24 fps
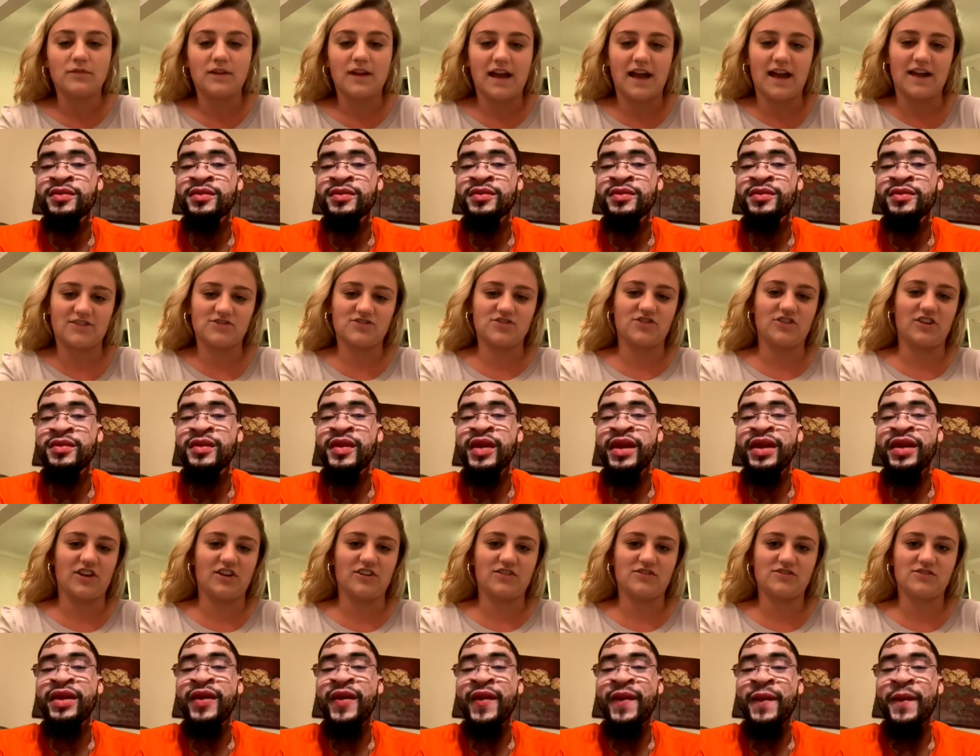Speaker 1: Actually yeah.
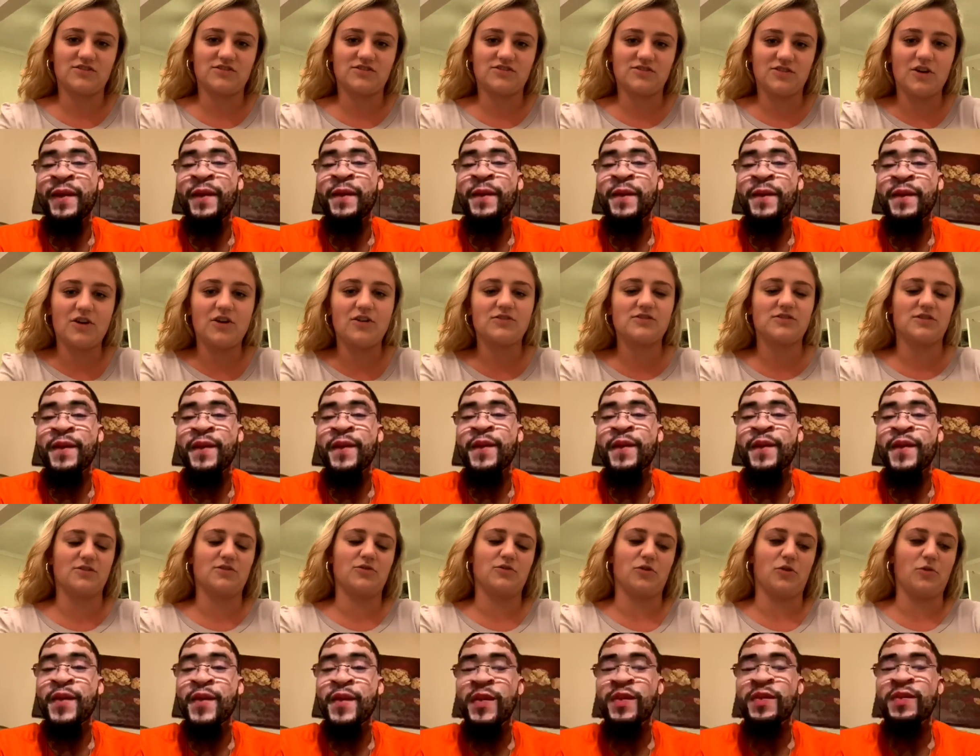like so
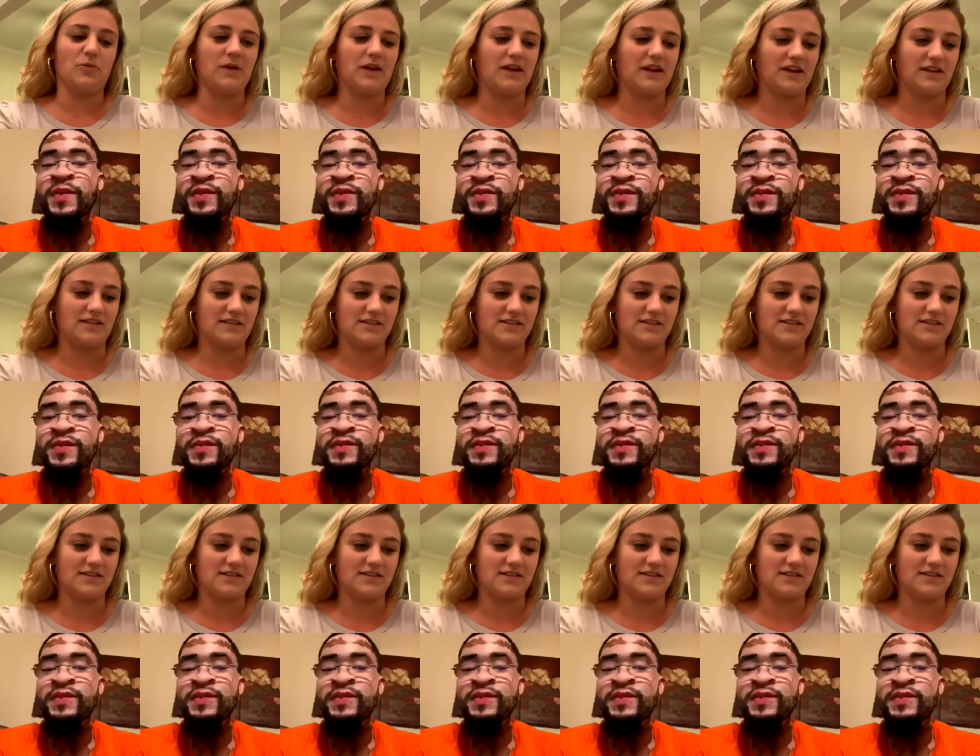so cool because